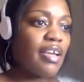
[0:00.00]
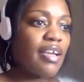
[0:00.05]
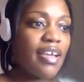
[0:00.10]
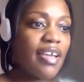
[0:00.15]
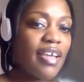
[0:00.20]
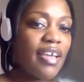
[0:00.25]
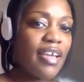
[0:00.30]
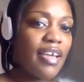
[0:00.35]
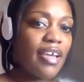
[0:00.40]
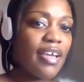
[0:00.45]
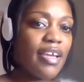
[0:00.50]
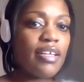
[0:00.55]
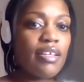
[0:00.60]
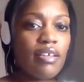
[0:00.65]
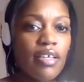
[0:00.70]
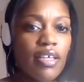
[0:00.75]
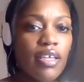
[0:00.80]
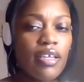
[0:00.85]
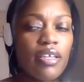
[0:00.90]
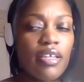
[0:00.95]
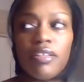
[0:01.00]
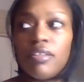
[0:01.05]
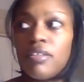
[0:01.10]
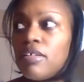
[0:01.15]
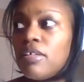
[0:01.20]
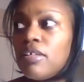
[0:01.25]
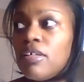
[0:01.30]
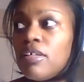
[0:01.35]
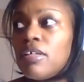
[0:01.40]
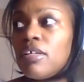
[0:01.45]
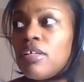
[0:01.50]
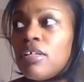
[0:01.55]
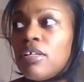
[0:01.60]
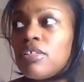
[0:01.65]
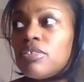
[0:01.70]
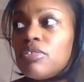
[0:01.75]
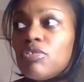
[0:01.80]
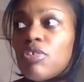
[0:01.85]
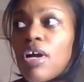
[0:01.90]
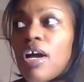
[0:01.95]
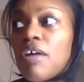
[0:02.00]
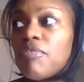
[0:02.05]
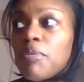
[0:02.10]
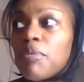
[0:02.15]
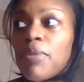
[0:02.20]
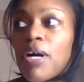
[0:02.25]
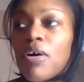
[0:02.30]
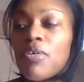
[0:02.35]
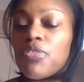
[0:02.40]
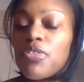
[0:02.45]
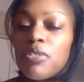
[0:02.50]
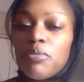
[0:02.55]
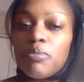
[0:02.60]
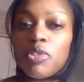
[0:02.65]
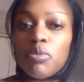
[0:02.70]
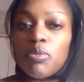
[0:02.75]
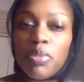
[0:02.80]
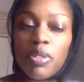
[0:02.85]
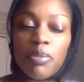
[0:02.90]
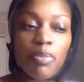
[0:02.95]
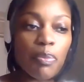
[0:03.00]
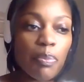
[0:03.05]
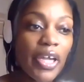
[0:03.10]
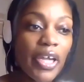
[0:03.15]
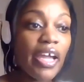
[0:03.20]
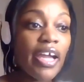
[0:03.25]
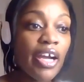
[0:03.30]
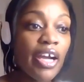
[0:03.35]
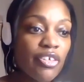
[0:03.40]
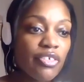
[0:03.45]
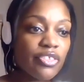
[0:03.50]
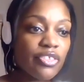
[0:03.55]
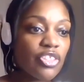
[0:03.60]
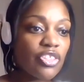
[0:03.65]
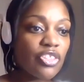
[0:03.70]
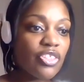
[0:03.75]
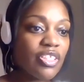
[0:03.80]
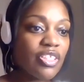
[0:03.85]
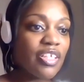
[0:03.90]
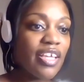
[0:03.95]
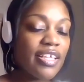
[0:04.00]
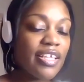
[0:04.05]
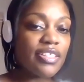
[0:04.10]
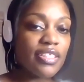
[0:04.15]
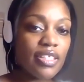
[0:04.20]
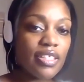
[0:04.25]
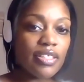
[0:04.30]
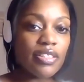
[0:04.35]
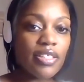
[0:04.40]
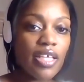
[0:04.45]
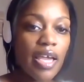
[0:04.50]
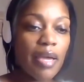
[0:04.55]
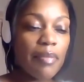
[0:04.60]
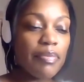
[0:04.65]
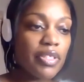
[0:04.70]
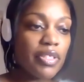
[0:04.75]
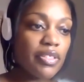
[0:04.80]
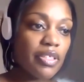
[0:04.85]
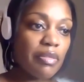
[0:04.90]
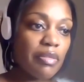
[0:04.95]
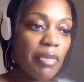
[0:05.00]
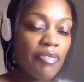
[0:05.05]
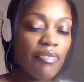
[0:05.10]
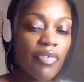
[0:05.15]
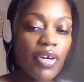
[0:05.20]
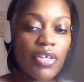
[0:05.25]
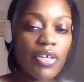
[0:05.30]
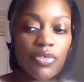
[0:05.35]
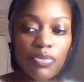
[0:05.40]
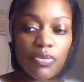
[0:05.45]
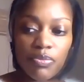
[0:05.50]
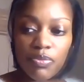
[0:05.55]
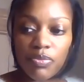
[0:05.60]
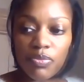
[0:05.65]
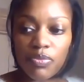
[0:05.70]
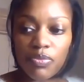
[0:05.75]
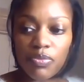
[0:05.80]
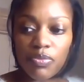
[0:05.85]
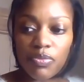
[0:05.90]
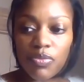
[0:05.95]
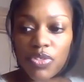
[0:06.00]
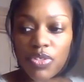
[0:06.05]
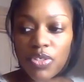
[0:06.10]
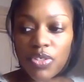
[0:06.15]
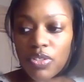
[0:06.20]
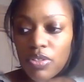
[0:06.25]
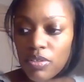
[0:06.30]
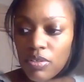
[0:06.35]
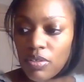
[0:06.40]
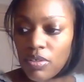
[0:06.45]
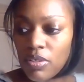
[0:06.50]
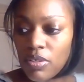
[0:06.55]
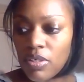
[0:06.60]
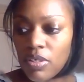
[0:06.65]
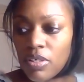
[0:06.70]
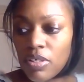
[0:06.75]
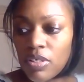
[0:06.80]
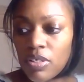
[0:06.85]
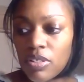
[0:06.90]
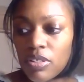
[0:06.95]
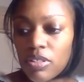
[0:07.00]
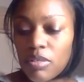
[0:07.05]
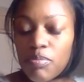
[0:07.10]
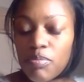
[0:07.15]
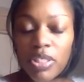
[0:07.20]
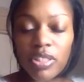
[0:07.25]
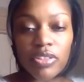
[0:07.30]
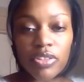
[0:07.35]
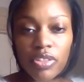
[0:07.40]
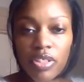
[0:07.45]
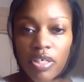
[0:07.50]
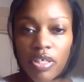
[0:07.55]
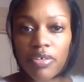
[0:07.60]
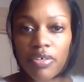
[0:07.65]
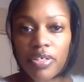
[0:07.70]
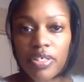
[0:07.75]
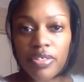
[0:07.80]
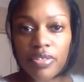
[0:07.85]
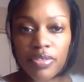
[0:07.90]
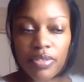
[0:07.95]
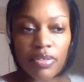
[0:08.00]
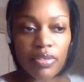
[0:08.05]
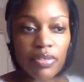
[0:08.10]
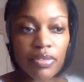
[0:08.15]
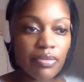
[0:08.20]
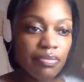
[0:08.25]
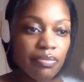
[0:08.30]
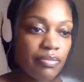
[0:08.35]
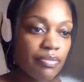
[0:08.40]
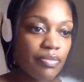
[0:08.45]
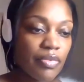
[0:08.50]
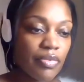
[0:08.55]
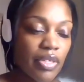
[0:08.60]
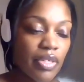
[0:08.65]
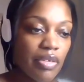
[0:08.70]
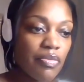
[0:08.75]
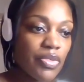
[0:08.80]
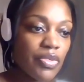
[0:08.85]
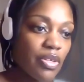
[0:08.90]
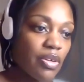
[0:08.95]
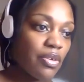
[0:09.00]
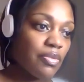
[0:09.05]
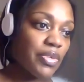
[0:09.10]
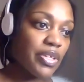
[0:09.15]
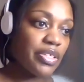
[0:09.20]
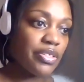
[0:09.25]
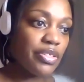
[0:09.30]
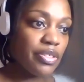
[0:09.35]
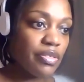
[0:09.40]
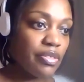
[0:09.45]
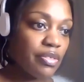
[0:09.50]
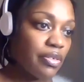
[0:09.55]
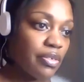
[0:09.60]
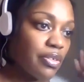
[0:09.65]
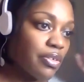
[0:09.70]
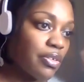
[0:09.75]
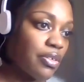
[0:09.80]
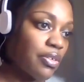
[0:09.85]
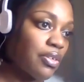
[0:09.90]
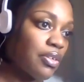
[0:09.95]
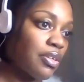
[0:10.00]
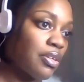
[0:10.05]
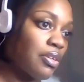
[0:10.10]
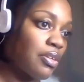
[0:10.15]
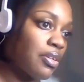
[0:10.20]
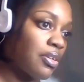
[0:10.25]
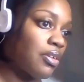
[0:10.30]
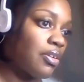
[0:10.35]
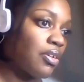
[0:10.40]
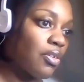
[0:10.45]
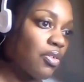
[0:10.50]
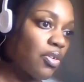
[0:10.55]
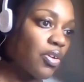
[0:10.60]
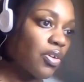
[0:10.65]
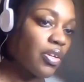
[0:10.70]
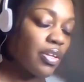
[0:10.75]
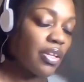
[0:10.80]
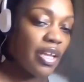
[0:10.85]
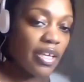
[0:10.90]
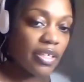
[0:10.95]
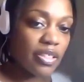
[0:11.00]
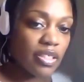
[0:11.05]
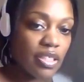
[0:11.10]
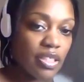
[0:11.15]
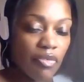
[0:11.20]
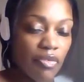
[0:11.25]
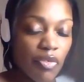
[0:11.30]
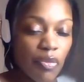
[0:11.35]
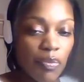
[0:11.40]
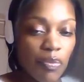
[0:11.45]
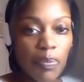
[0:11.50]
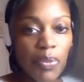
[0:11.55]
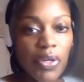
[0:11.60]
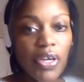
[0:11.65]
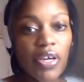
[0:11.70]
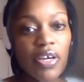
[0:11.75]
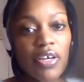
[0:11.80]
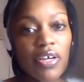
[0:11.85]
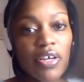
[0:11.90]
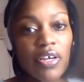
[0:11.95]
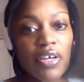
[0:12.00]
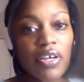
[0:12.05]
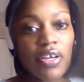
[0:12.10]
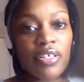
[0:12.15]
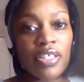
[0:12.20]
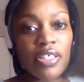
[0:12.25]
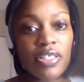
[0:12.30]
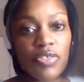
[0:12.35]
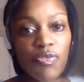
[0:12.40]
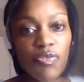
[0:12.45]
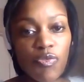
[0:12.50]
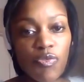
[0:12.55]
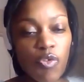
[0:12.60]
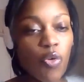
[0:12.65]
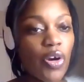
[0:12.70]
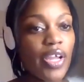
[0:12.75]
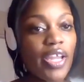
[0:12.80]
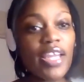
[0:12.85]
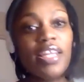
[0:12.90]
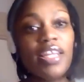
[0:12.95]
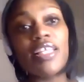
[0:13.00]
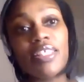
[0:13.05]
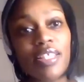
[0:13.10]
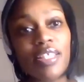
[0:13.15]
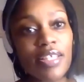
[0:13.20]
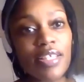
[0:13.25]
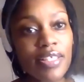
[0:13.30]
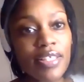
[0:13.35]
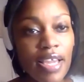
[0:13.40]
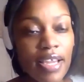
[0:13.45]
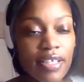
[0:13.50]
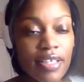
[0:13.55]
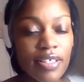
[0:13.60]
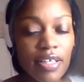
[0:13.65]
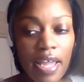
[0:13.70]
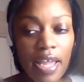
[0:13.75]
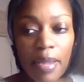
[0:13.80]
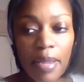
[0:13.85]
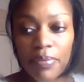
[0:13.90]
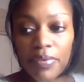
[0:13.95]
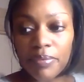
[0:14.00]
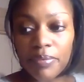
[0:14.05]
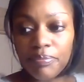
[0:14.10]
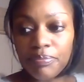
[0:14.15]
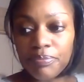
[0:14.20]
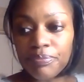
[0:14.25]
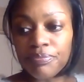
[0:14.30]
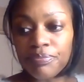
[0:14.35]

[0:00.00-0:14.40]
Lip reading: had a drive about them to be prepared just in case things happen. And then my father was in the military, so he was always on next level preparedness for anything that could happen.